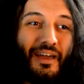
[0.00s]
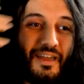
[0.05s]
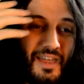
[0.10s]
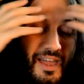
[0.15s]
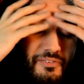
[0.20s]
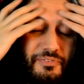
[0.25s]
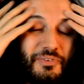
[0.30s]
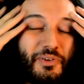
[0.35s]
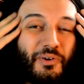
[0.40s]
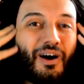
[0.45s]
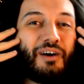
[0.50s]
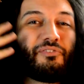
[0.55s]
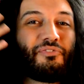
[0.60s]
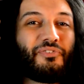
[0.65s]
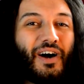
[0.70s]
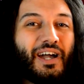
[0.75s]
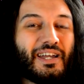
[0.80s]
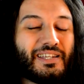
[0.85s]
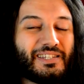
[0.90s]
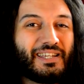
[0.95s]
if you are
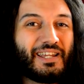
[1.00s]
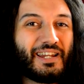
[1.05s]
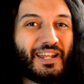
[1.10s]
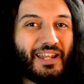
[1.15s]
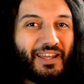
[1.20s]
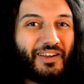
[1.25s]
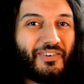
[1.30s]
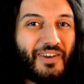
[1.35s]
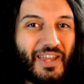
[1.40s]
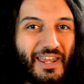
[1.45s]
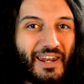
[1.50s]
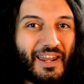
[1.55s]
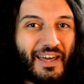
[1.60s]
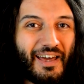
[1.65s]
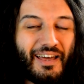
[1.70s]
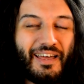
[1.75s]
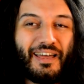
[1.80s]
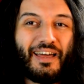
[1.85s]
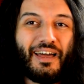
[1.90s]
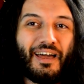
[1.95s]
fighting in an
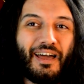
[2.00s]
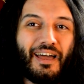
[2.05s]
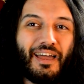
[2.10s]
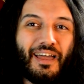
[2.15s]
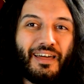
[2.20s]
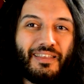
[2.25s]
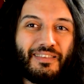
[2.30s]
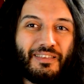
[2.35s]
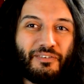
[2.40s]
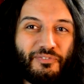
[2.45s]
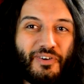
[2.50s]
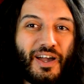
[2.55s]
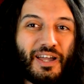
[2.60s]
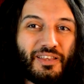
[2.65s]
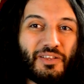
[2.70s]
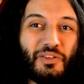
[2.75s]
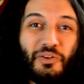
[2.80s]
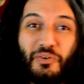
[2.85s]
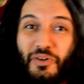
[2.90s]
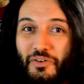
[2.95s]
arena, the
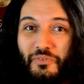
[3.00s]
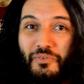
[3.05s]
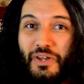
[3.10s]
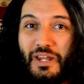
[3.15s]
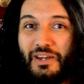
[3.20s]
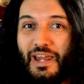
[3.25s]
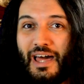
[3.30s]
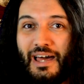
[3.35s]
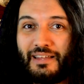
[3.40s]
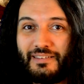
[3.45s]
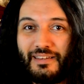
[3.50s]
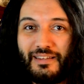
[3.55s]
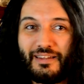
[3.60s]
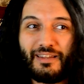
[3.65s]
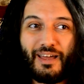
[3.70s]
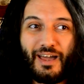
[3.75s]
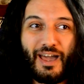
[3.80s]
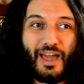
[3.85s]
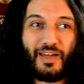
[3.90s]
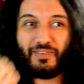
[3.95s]
fact that you can read
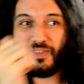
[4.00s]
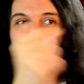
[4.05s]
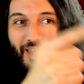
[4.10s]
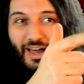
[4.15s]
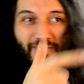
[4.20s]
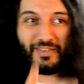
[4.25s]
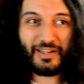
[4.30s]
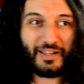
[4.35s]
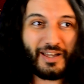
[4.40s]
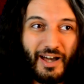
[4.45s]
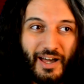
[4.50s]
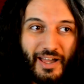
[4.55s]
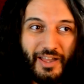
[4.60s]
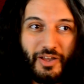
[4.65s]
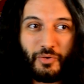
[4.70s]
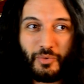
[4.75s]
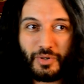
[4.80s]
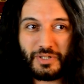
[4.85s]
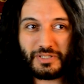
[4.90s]
Latin and the other guy who